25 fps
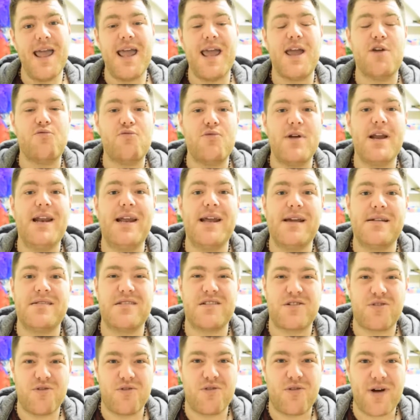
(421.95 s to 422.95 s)
It really is
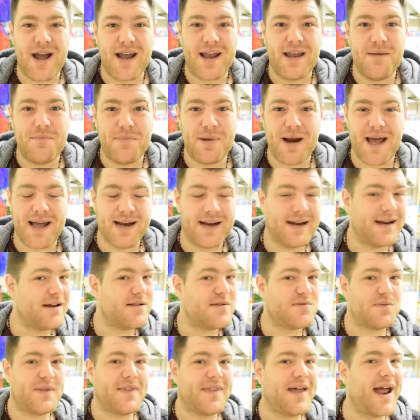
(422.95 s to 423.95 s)
a cracking plan, and
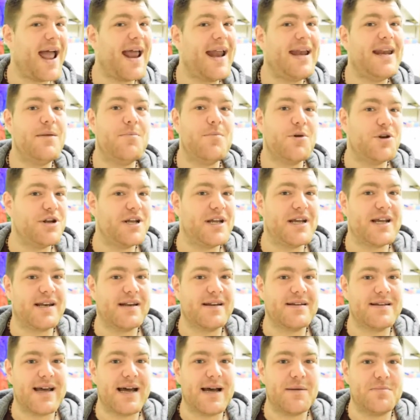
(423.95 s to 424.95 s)
it's one that anybody can
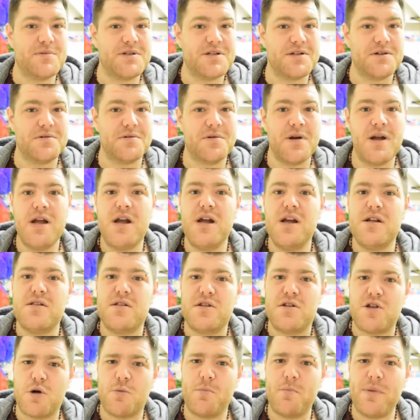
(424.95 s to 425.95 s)
adapt to.
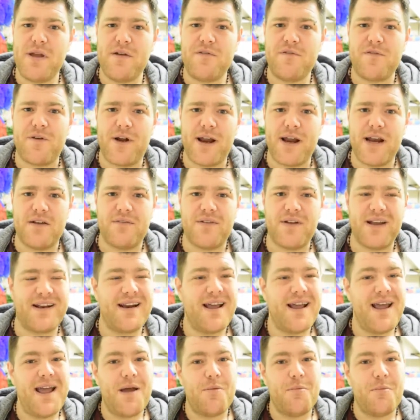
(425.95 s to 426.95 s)
So don't be afraid of it.
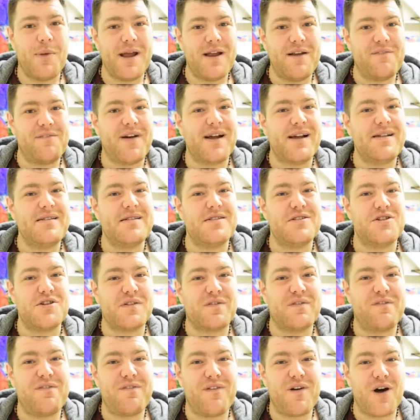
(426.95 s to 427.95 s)
My advice is
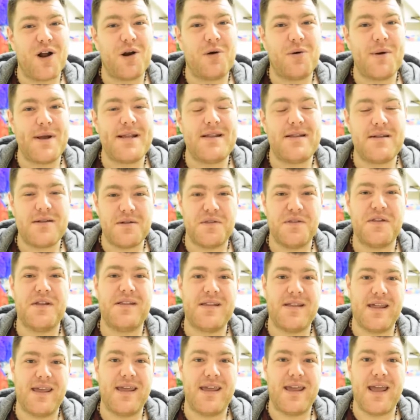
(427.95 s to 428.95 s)
just follow it to the
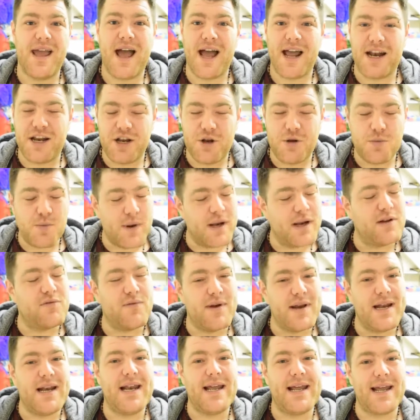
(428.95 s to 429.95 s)
T and you will
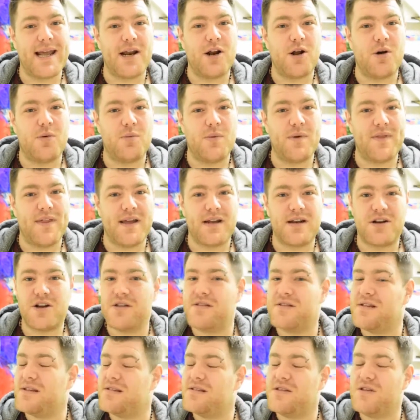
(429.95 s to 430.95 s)
really get on with it,
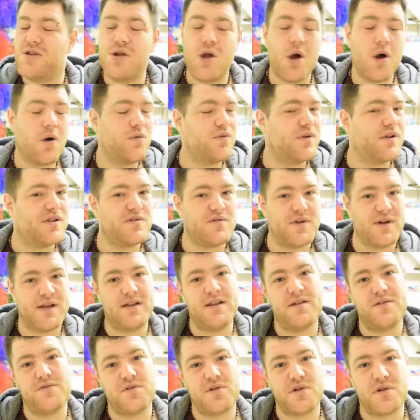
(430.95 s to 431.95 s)
because it's not
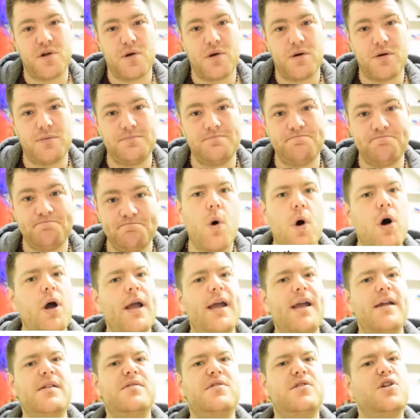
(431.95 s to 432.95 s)
restrictive at all. What
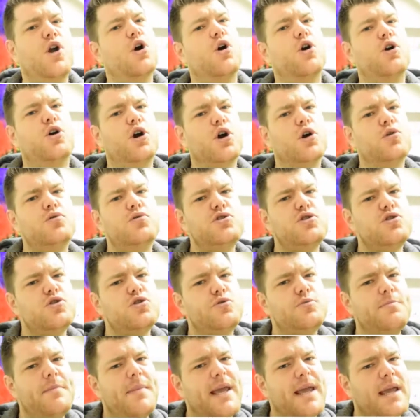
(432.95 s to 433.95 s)
is your
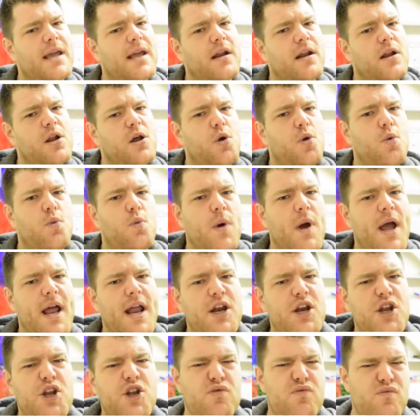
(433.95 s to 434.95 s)
go-to meal
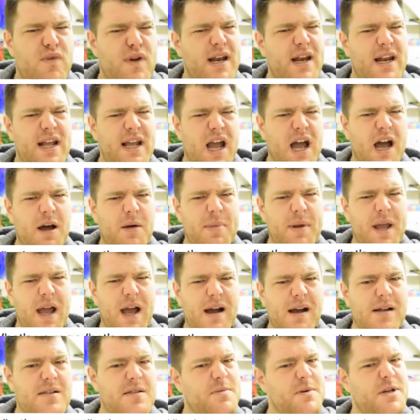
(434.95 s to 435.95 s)
when you really can't be
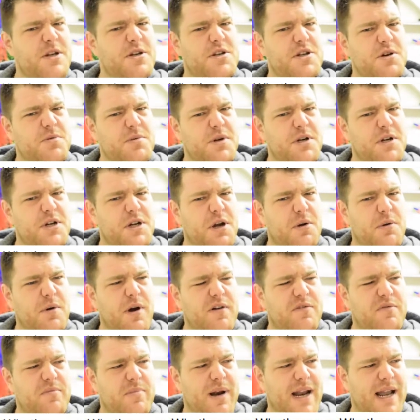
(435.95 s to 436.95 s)
asked but you don't want to go
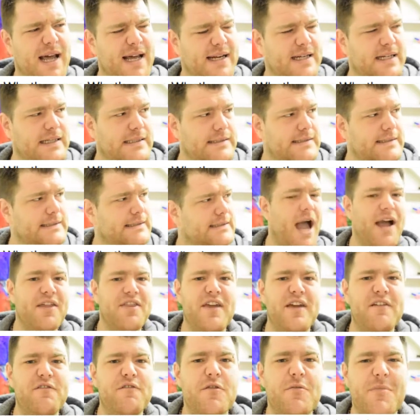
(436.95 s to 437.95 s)
off plan? I
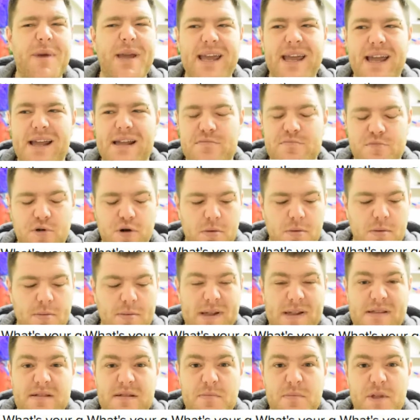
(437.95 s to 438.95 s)
think for me it's
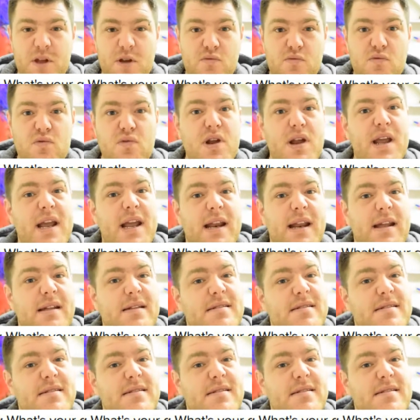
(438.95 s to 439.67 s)
probably something really